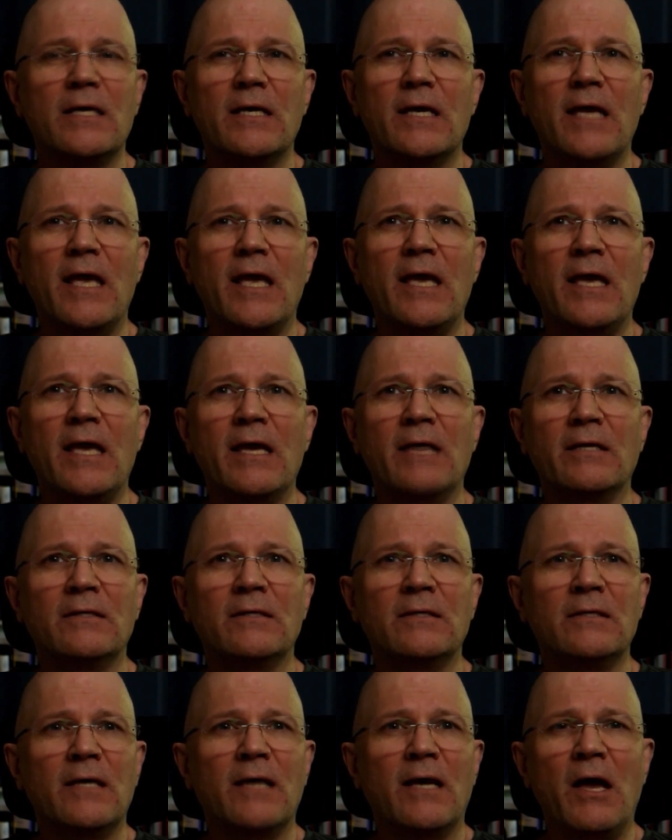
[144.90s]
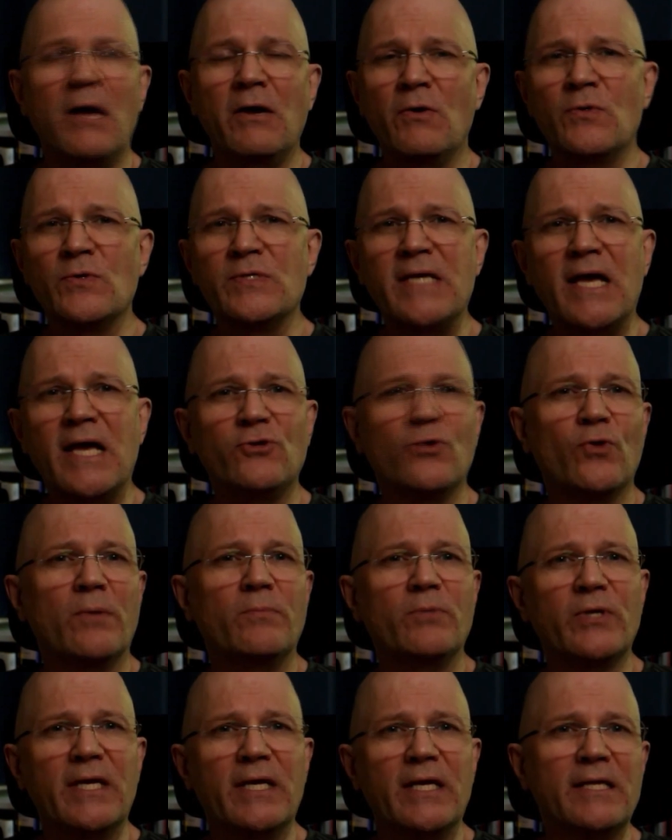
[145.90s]
and I always had
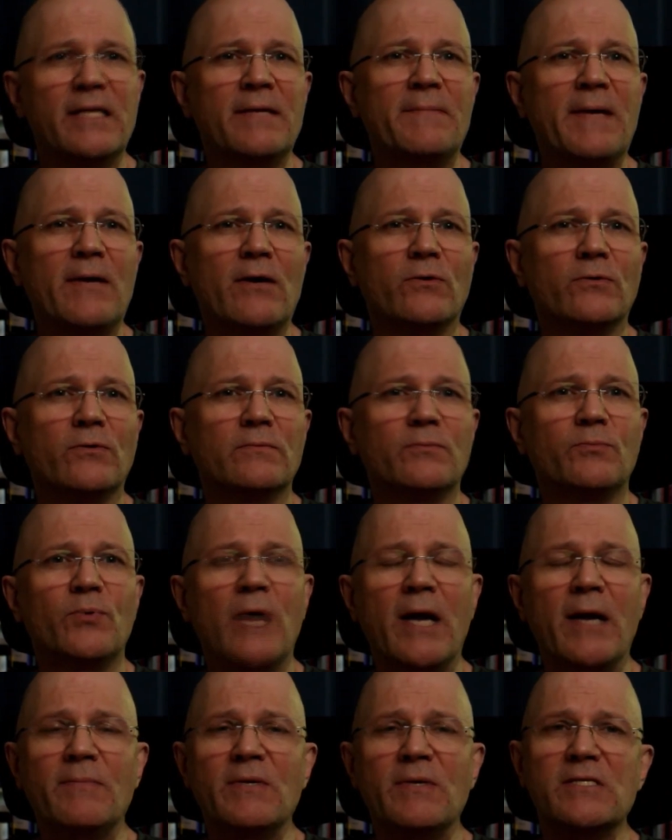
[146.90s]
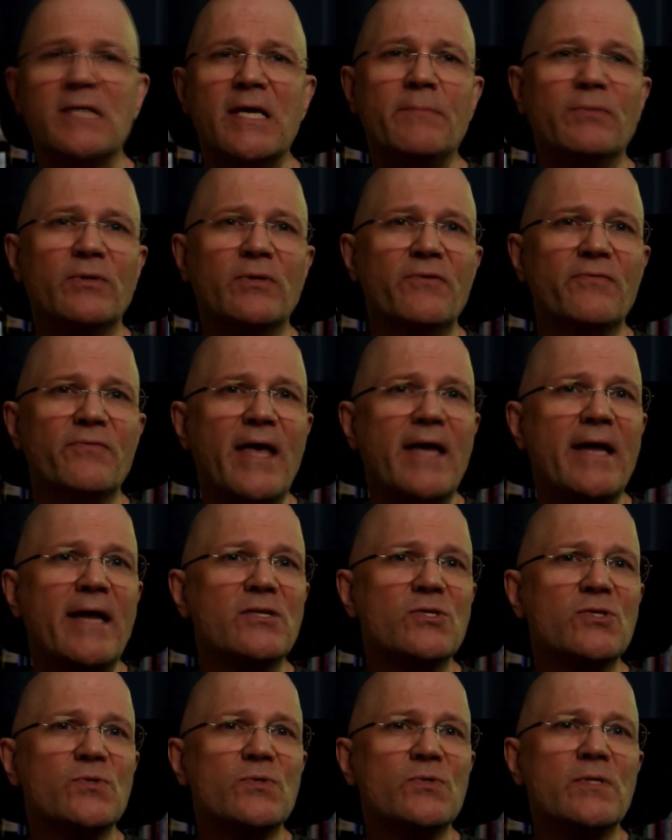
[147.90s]
trouble getting them out. Prime example of that
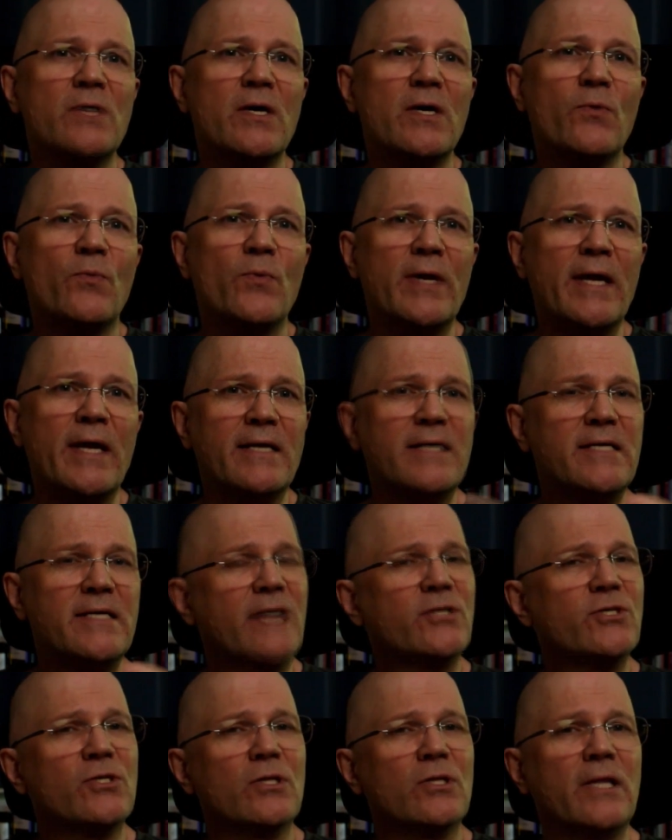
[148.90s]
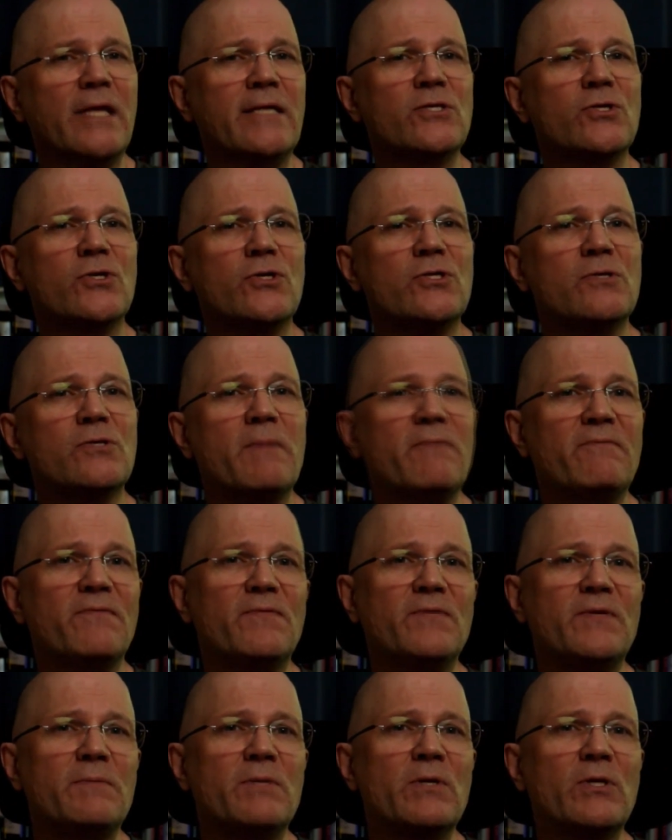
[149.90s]
is when I attached the lens hood to my
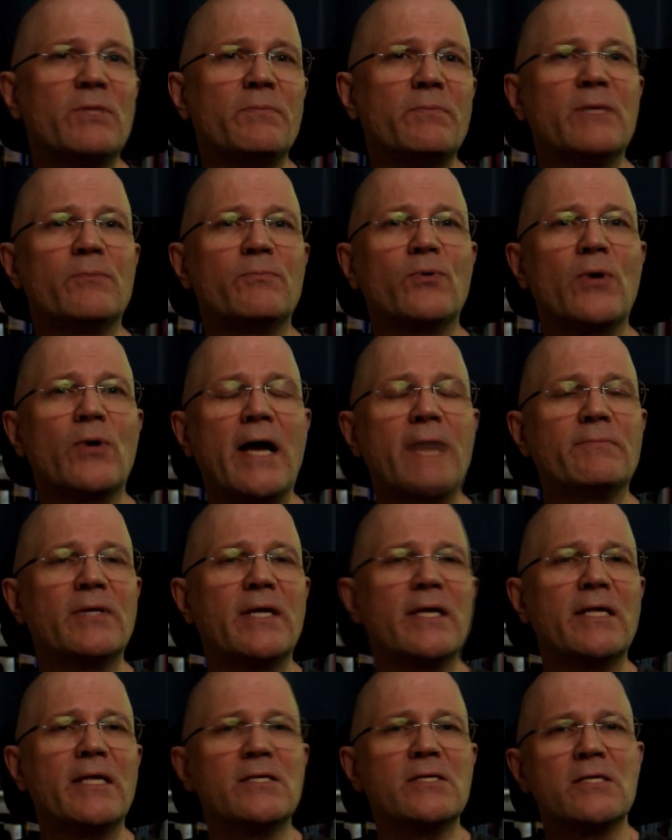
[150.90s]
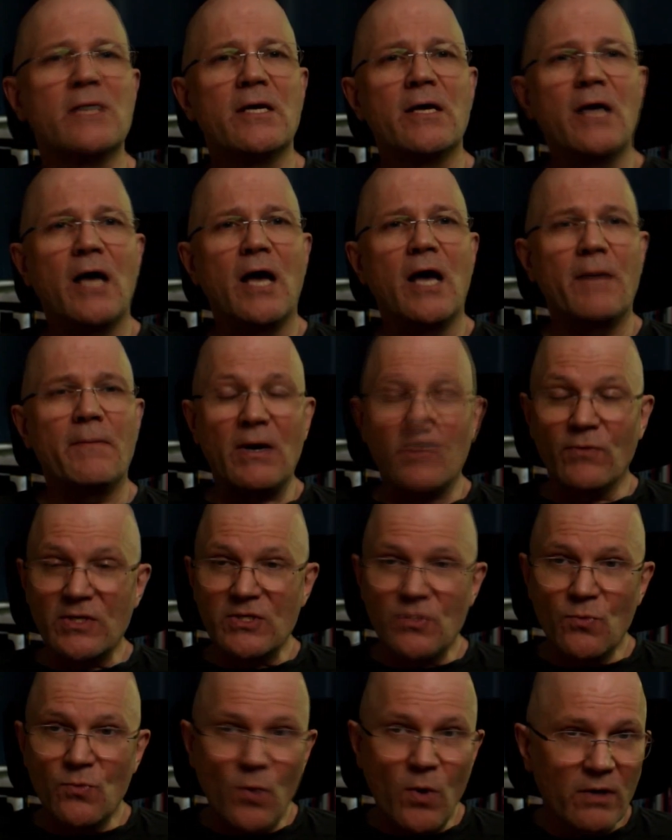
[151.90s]
50mm prime lens on my
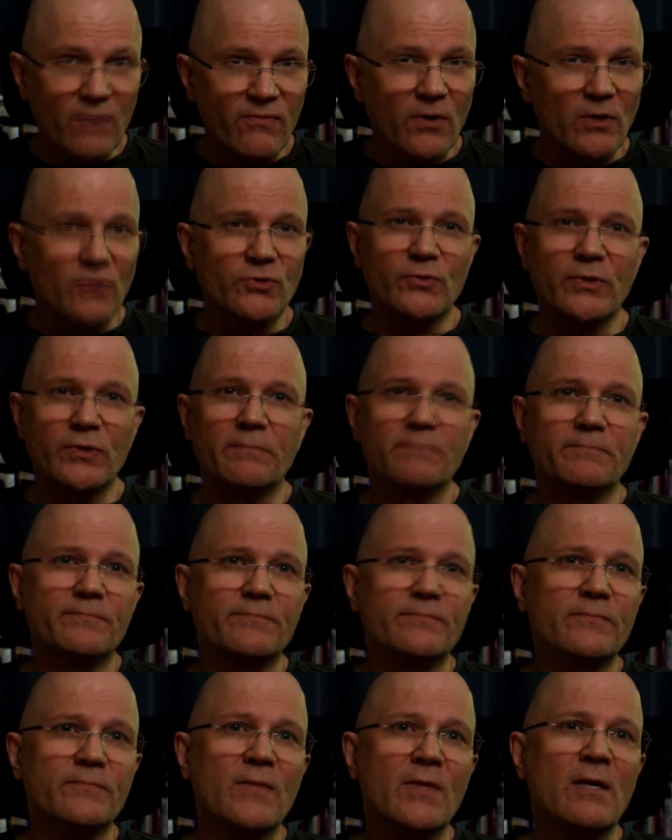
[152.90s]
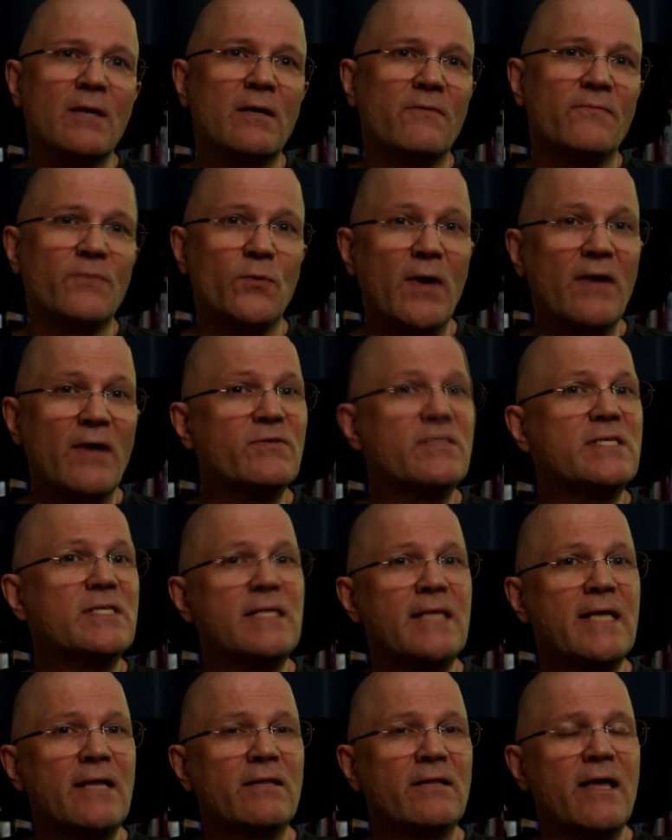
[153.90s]
recent waterfall trip. If you haven't
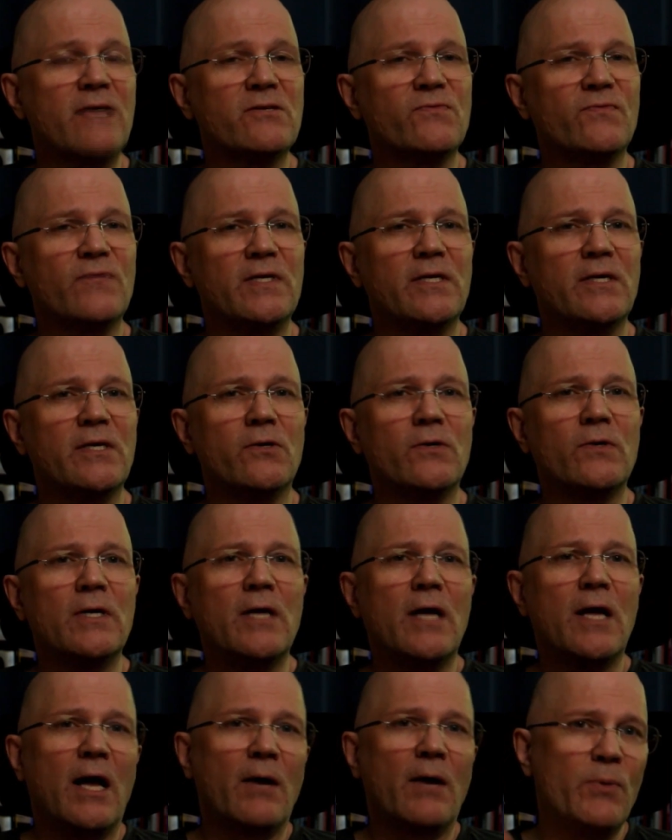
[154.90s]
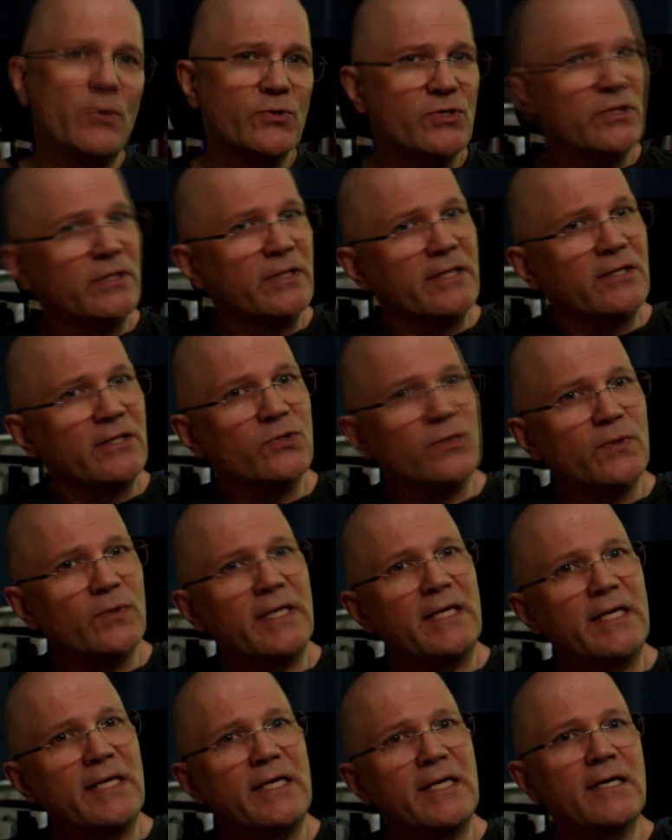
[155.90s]
seen that last video, I'll post a link to
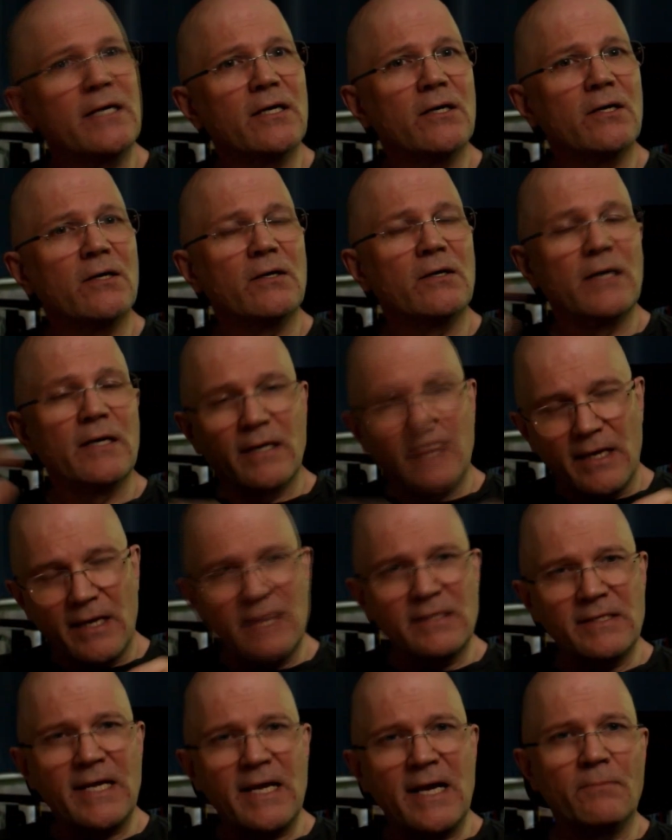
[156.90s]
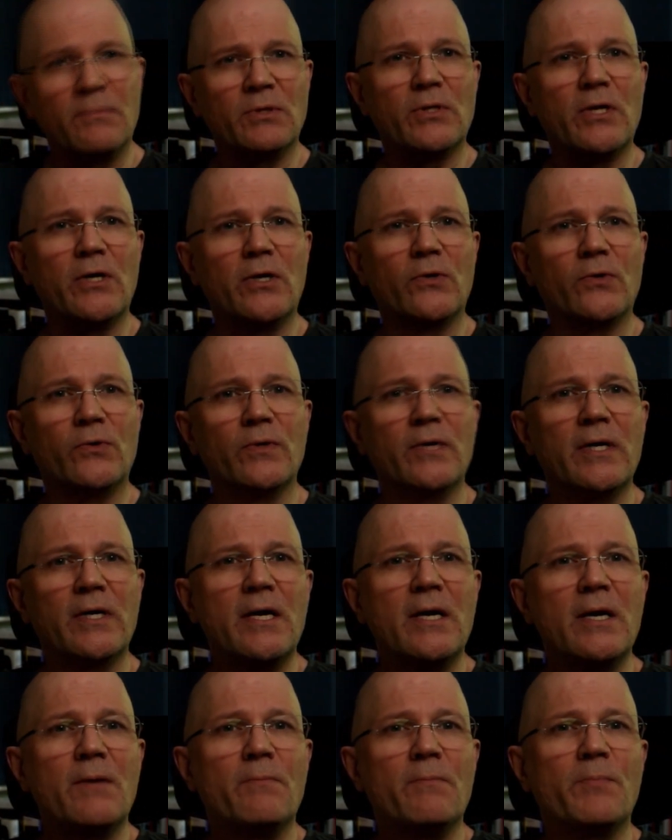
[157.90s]
it here and down below.
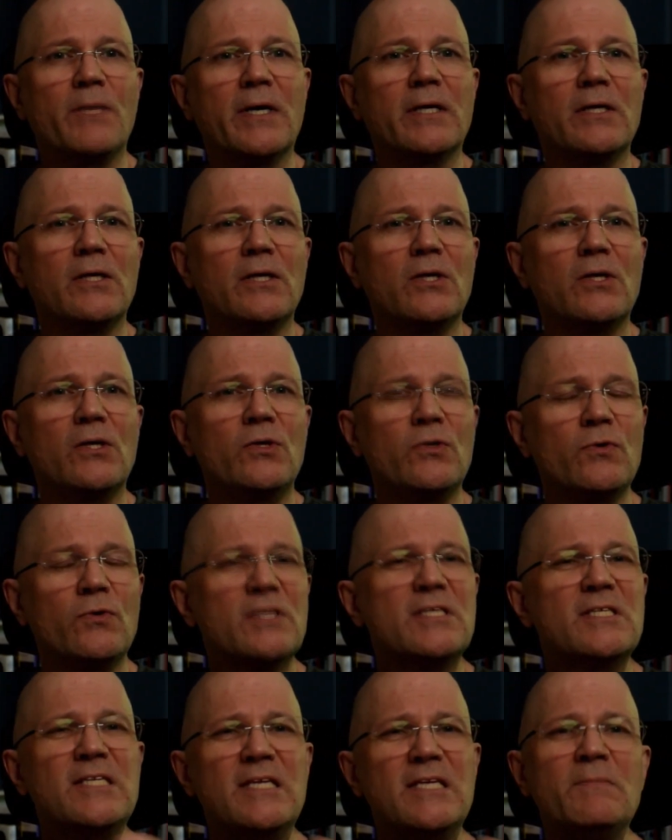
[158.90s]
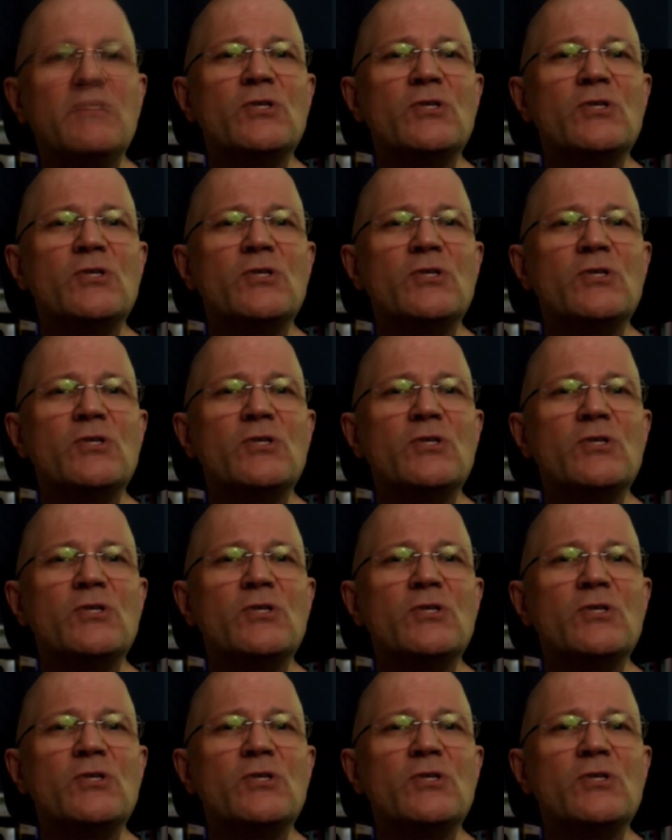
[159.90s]
But you can see me